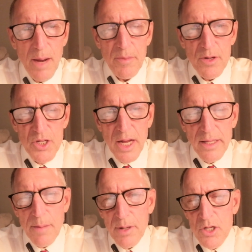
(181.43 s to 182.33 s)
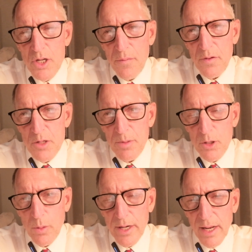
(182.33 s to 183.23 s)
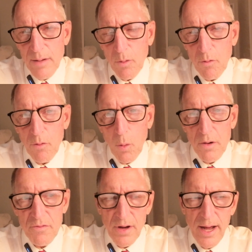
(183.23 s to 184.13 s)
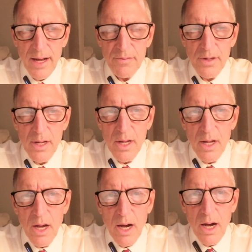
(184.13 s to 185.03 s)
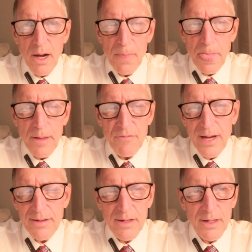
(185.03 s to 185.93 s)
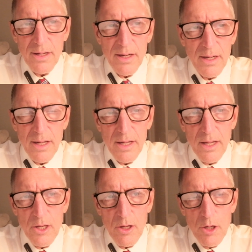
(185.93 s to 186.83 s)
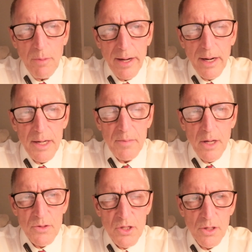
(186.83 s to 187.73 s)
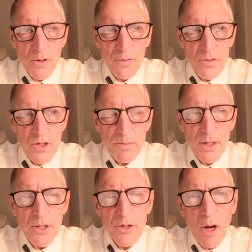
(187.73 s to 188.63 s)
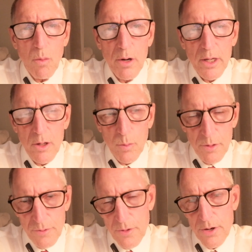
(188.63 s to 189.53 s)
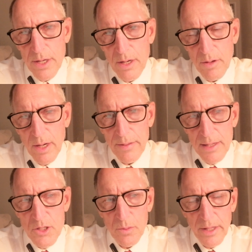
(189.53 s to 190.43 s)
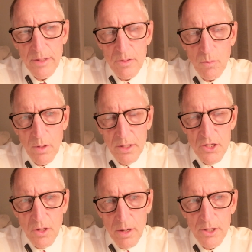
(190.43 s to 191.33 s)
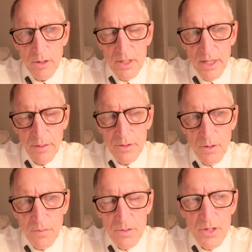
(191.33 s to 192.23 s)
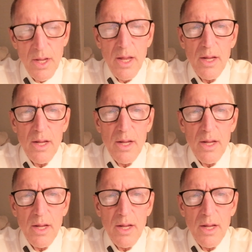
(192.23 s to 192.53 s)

There's not that much difference between a level 4 and 5. In fact, you might not even notice the difference, but you don't want to go to a 3. Okay, that's when they really start. You can tell the difference.